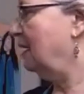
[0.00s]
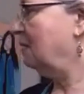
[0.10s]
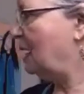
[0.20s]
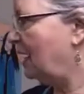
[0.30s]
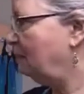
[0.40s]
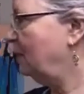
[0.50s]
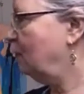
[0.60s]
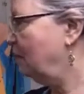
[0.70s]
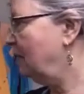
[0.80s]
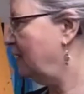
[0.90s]

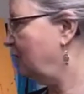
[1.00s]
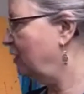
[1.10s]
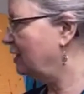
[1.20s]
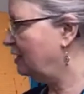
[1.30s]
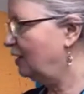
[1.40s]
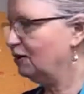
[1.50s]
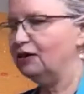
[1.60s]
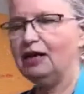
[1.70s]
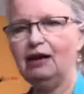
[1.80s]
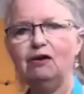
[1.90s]
happier with that green
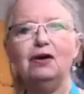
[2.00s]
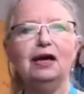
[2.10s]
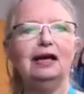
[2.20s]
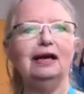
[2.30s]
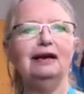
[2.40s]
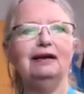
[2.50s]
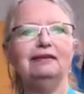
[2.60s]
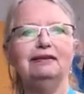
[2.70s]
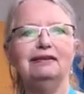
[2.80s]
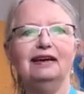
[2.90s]
color now,
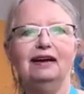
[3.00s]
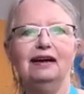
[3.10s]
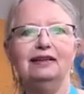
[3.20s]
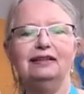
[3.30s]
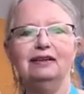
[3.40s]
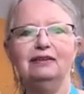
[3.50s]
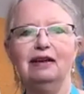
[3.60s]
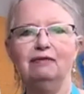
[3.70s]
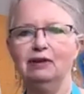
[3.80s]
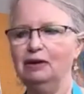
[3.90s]
and
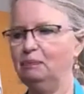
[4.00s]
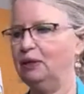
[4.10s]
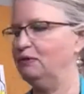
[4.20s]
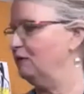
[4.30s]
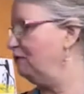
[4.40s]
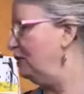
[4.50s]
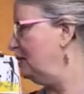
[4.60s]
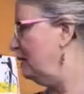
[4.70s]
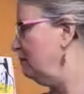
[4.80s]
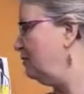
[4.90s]
does have a bit of a
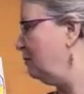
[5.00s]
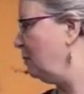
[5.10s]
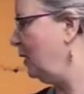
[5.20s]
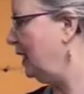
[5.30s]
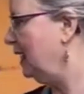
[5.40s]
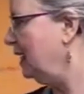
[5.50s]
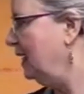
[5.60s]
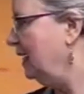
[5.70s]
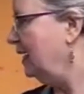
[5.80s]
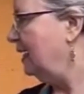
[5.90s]
feel of spring.
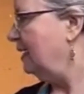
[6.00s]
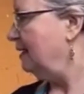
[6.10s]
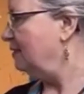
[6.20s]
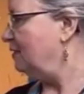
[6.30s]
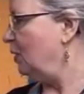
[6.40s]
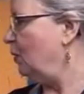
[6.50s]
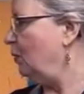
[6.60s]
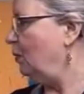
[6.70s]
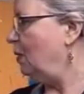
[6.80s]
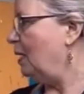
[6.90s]

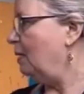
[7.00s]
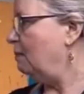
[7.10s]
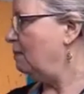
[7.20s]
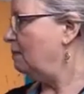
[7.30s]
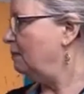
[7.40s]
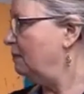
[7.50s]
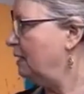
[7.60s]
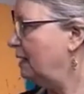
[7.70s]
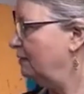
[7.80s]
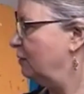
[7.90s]
So
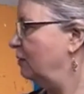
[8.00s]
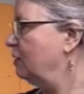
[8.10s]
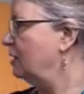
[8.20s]
yeah, so we